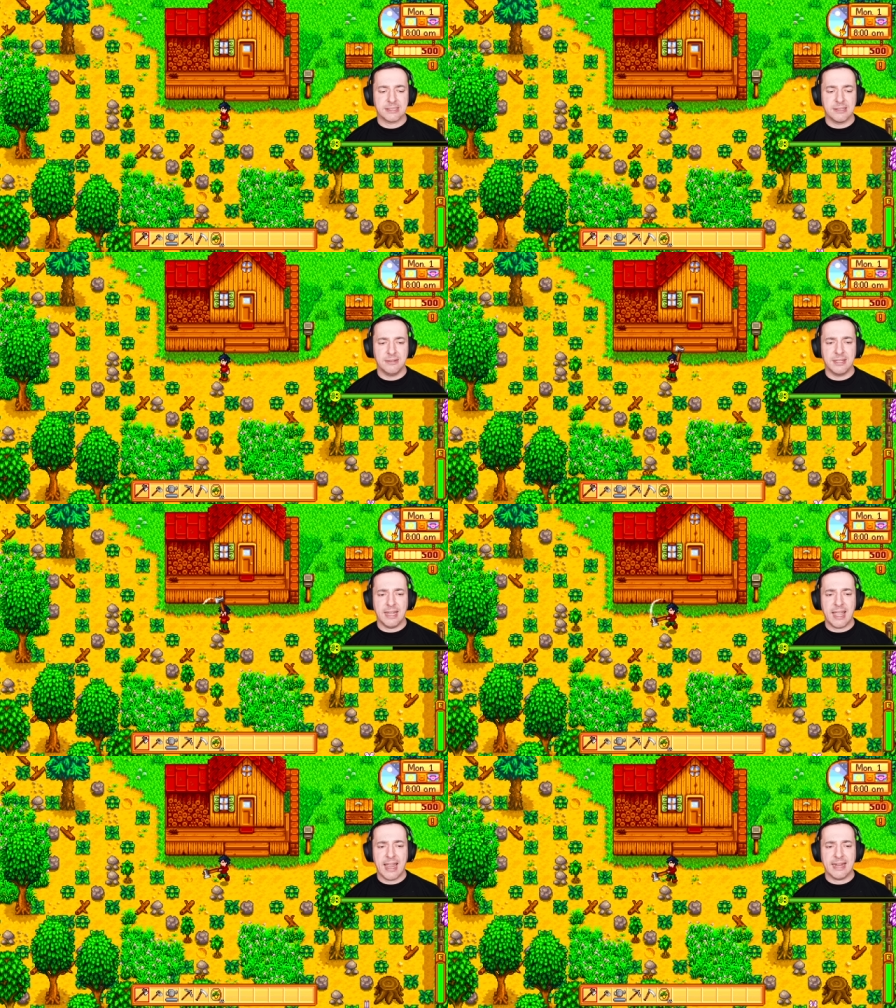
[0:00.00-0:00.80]
So
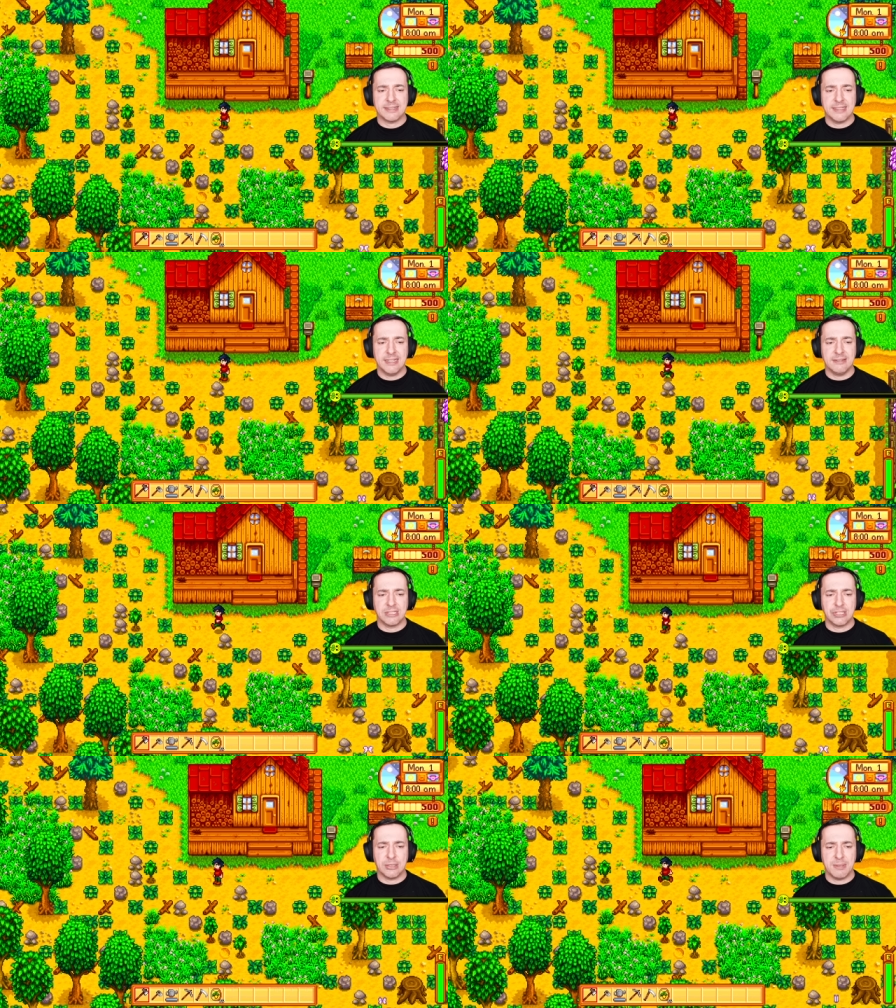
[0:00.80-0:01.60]
the axe here
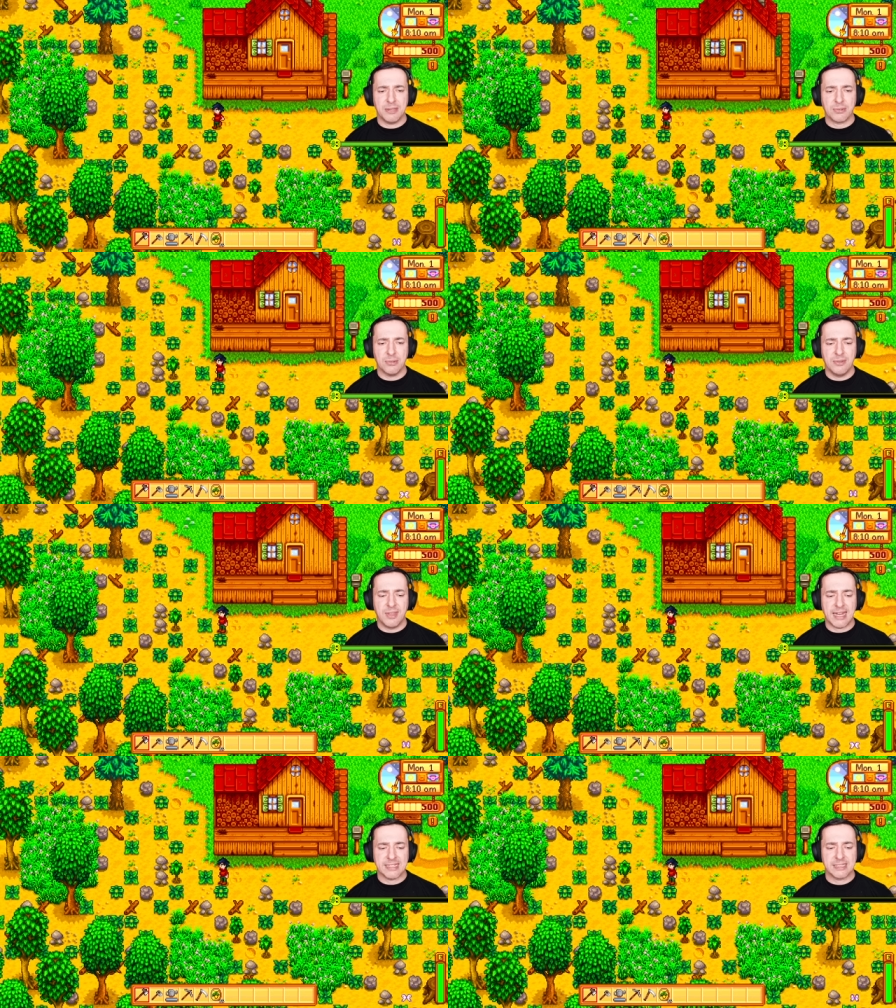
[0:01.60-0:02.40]
is chopping through
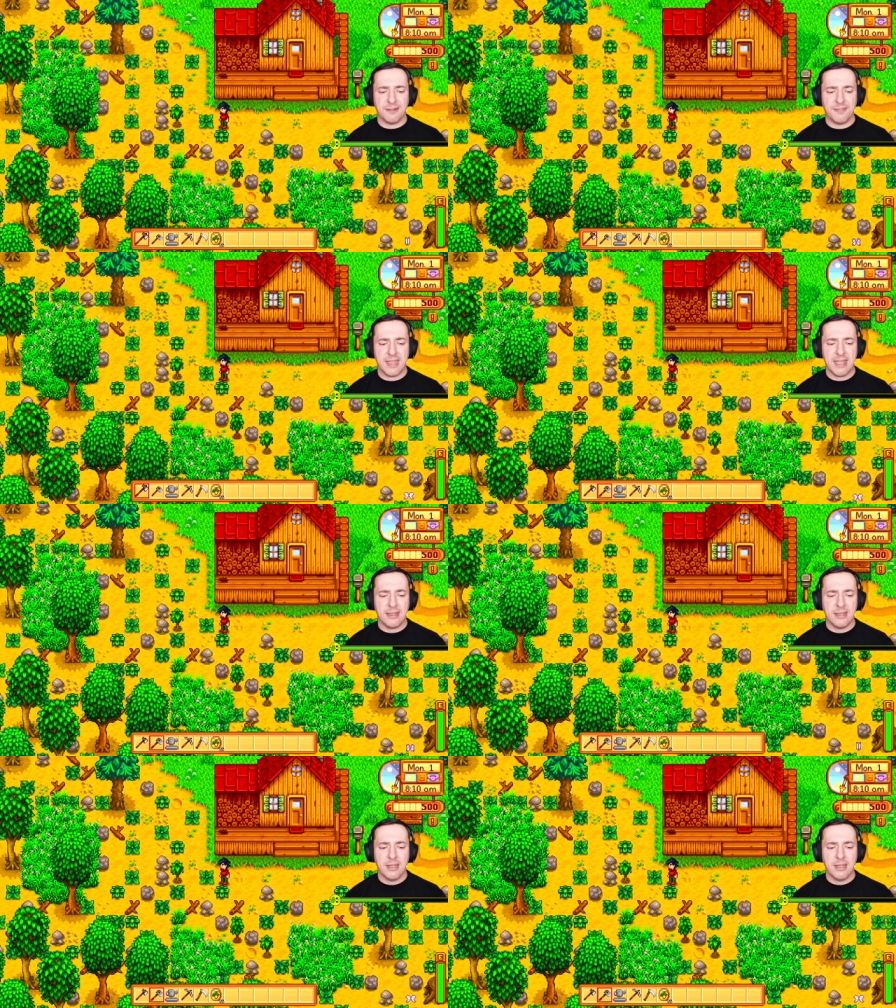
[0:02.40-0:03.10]
that stuff there.